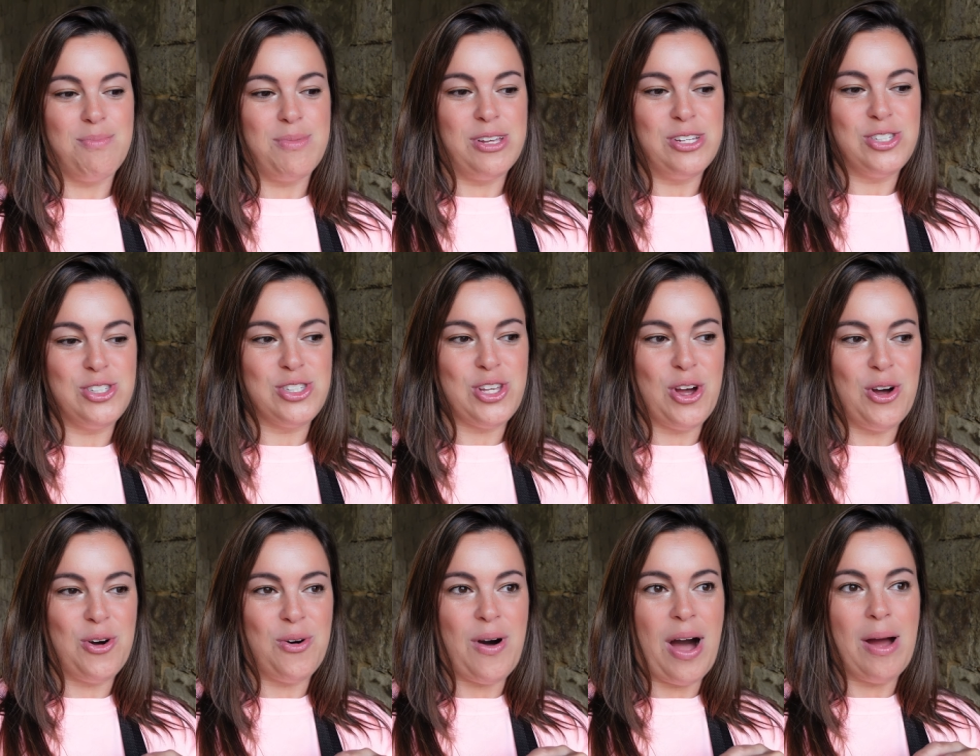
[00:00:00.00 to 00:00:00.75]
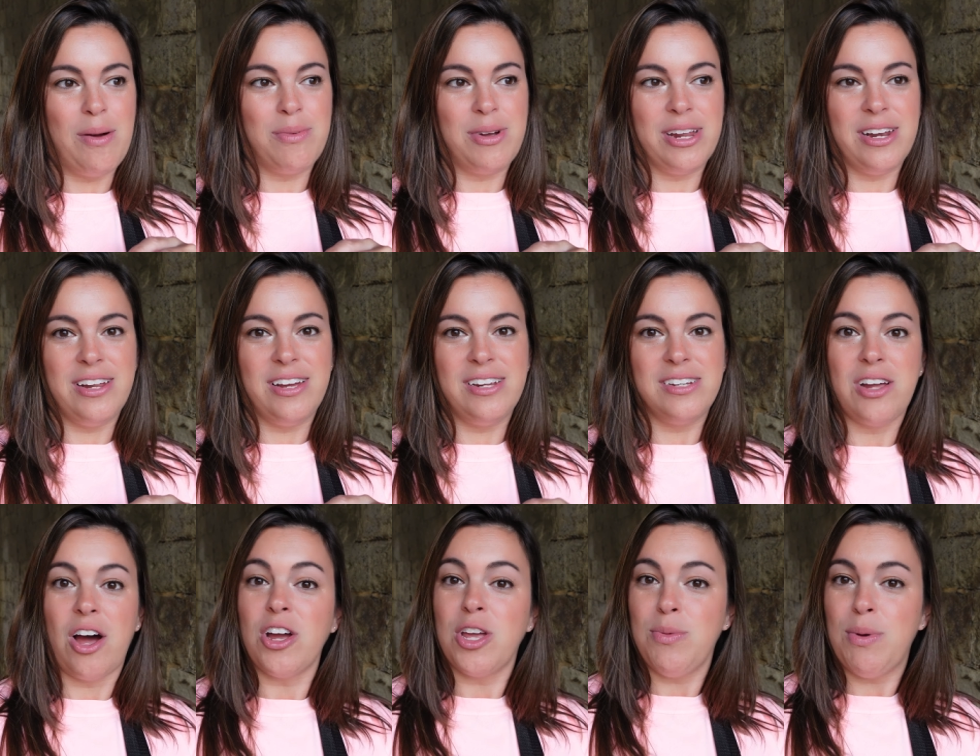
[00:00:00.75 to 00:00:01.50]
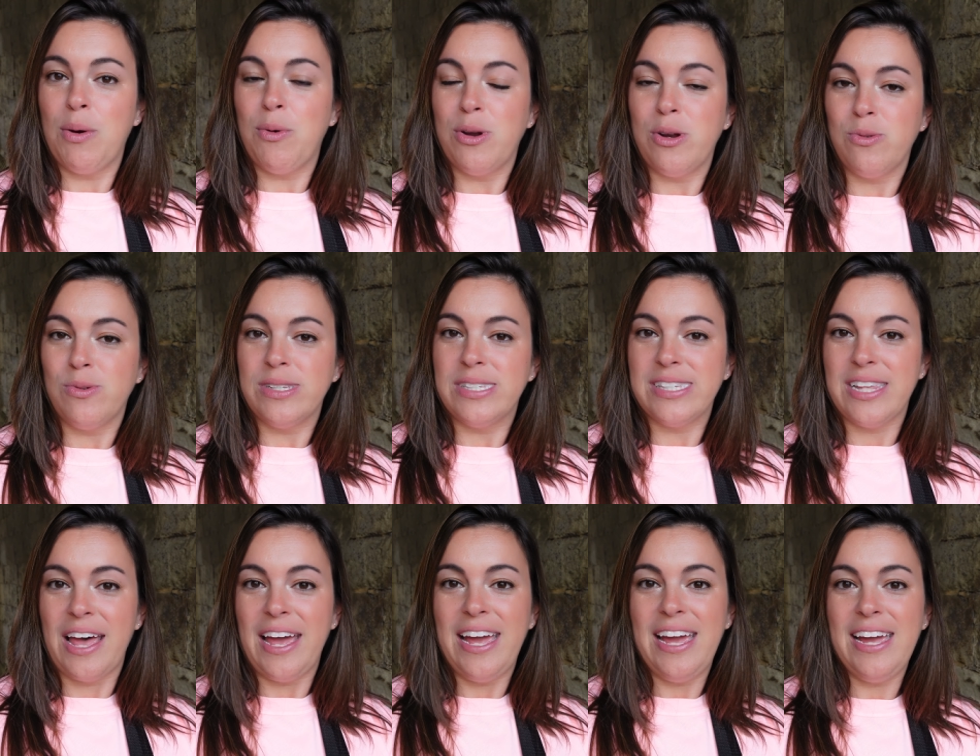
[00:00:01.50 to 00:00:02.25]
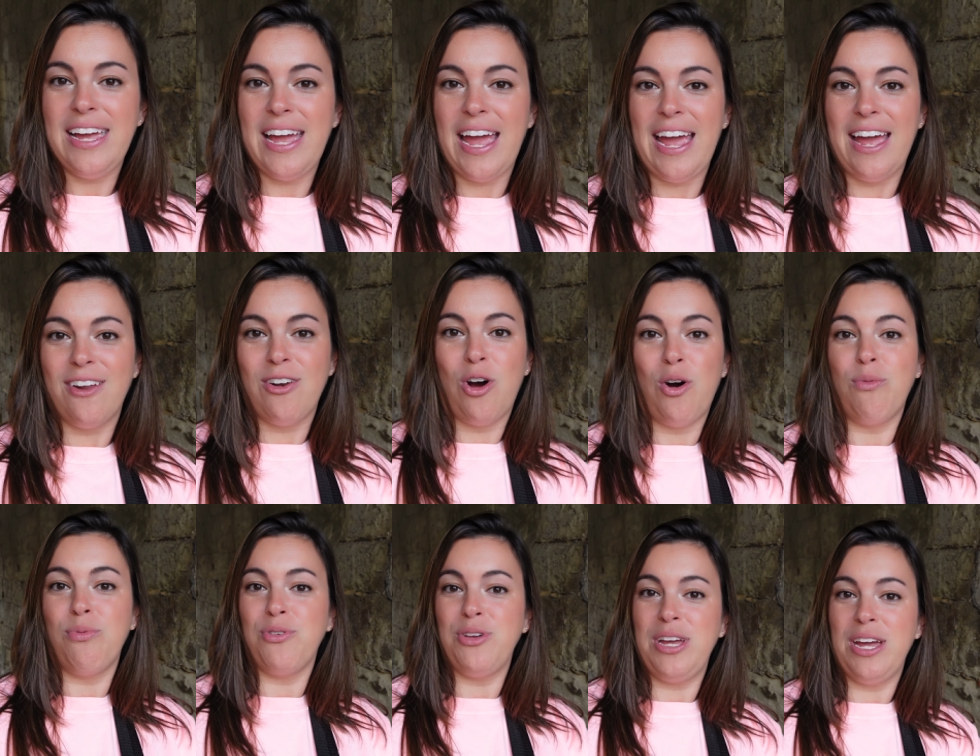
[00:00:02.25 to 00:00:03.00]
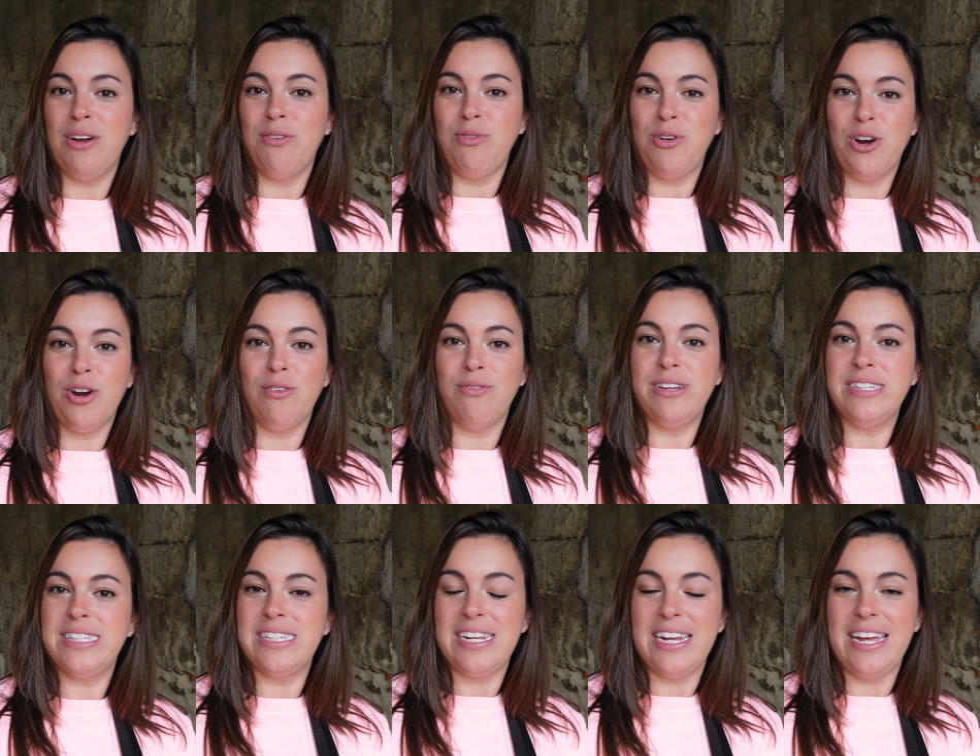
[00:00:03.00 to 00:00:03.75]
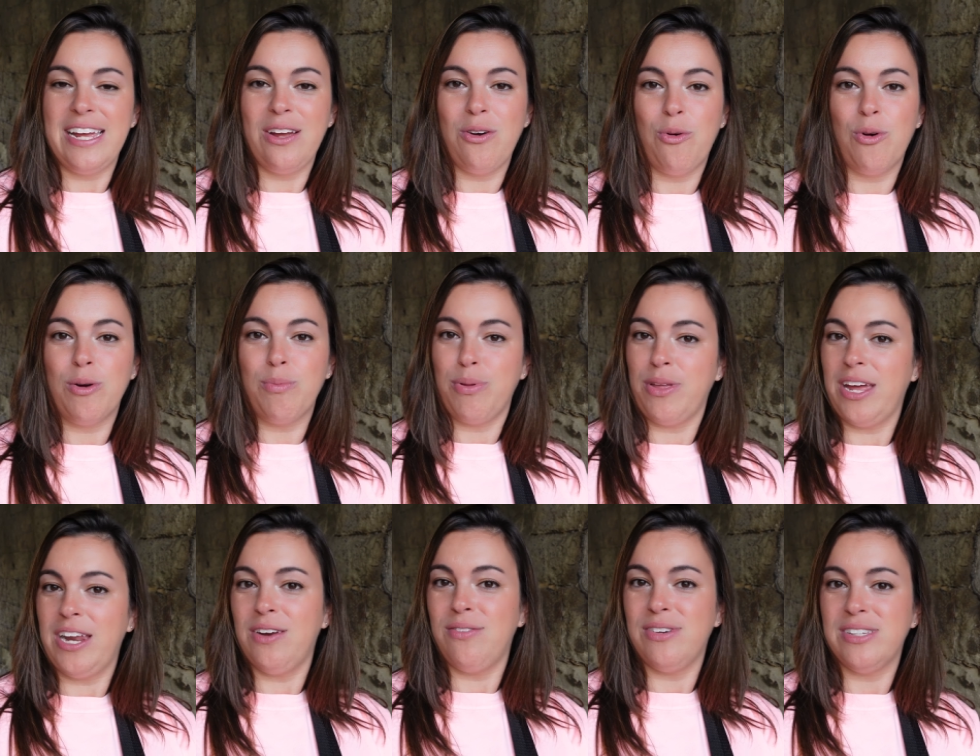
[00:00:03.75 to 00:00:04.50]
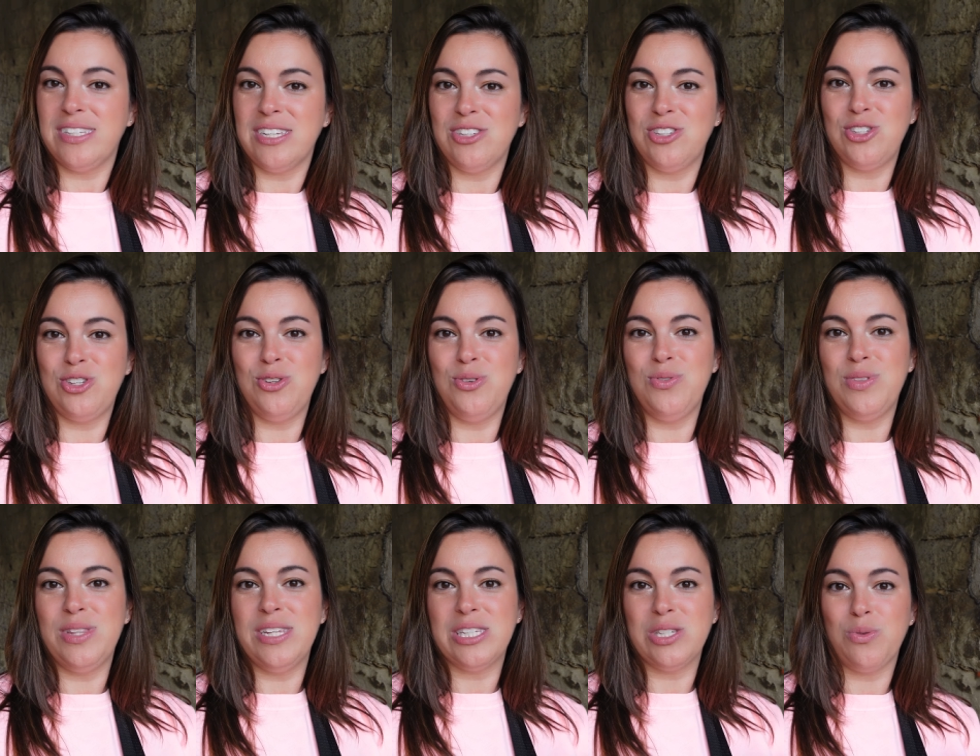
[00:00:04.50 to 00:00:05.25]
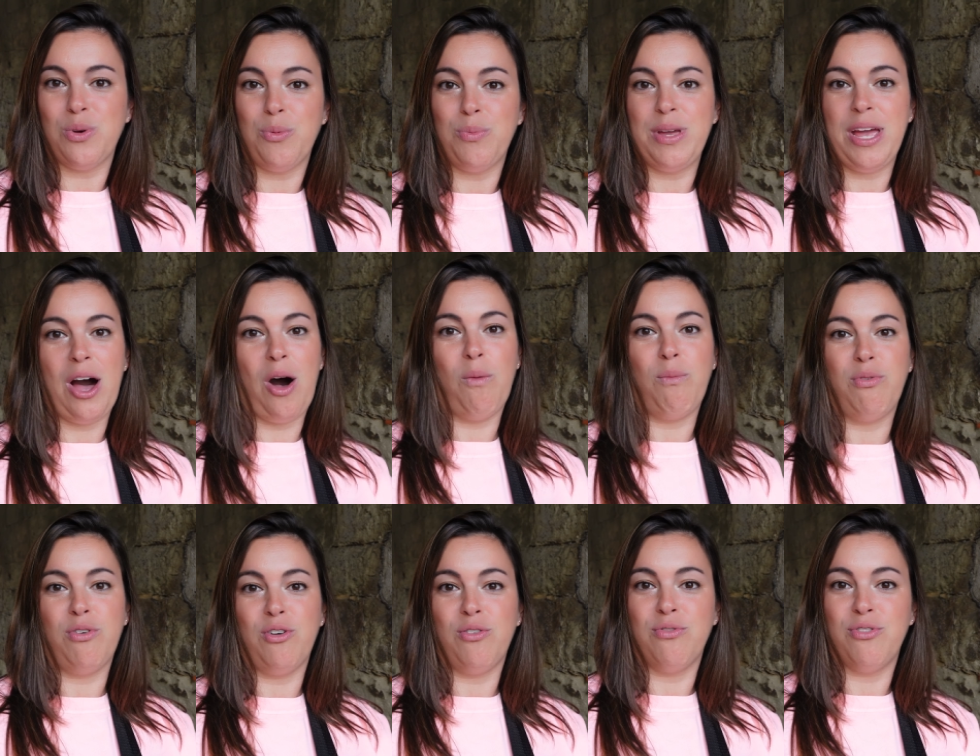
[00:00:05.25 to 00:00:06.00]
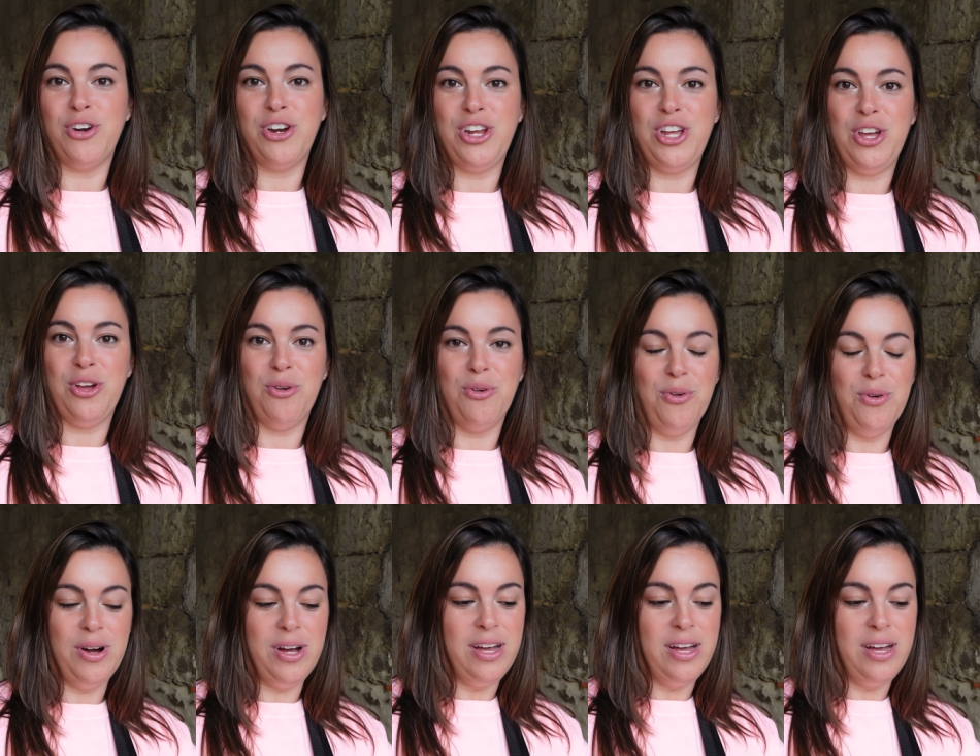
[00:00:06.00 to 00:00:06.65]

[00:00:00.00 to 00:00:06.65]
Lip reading: So I'm gonna document what it was like, and hopefully if you're visiting or plan to visit soon, this will be helpful for you.